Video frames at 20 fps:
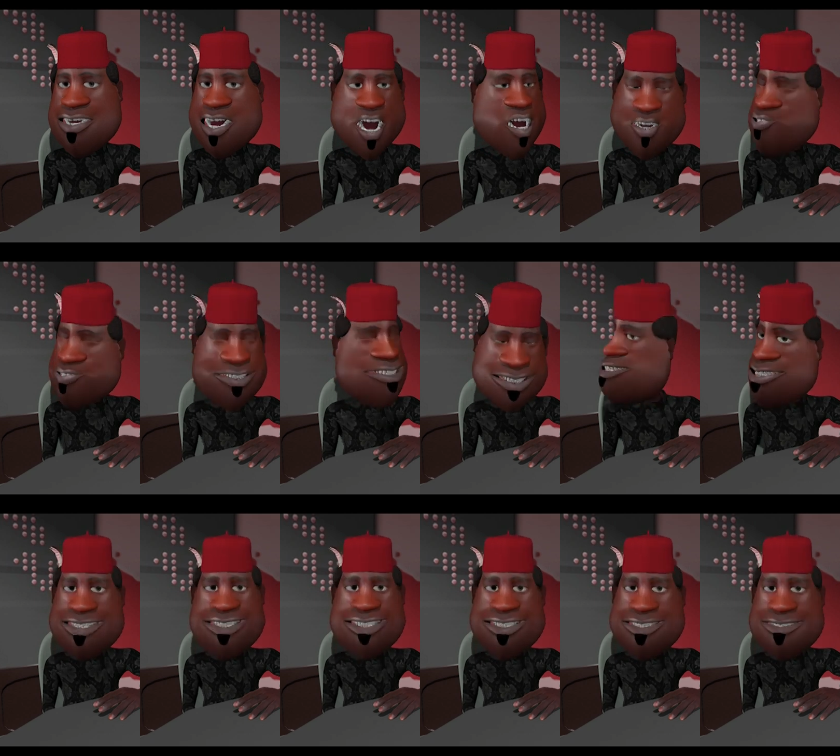not
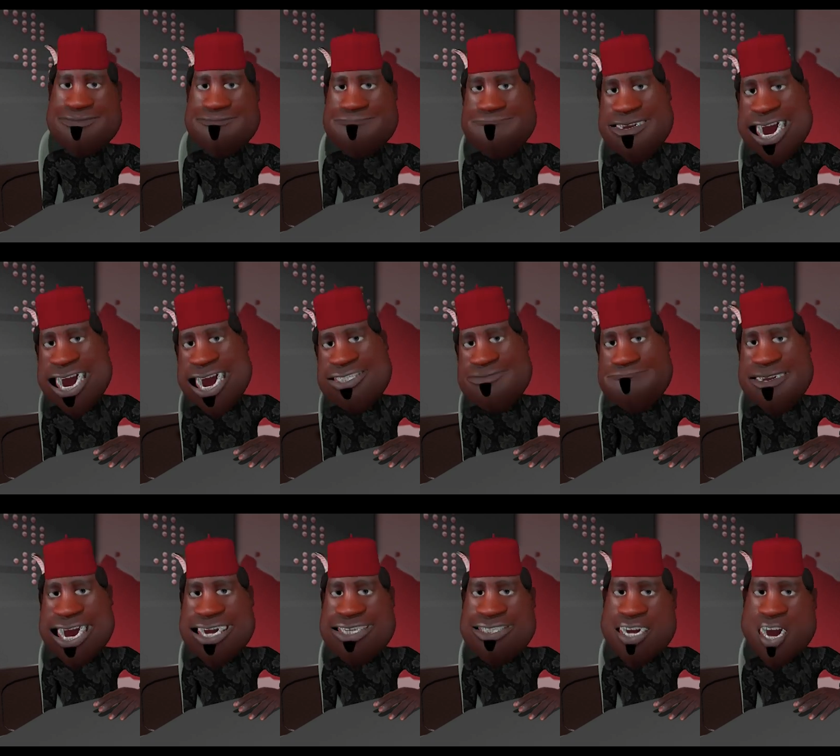in this
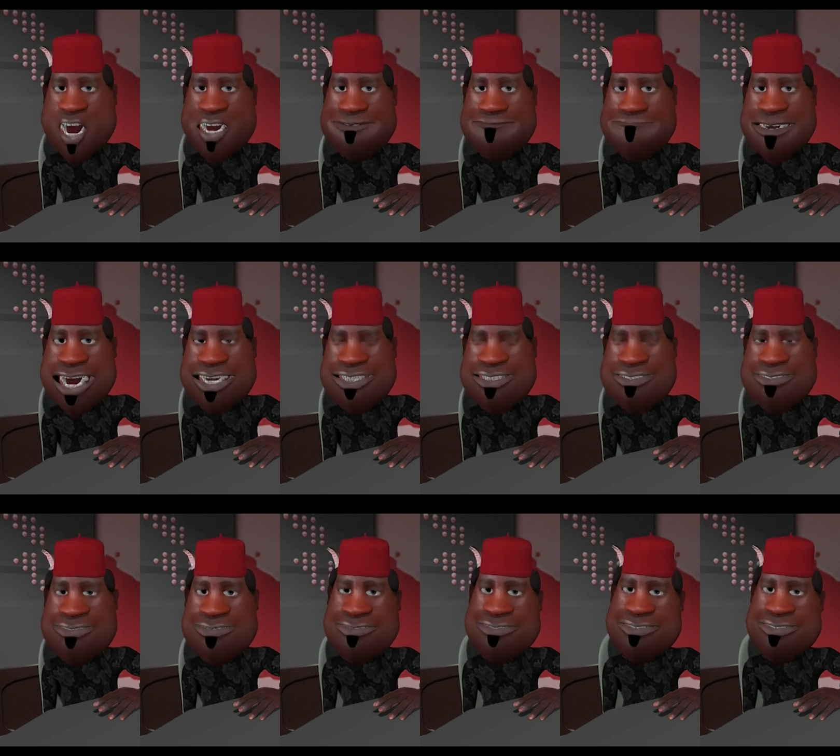party government.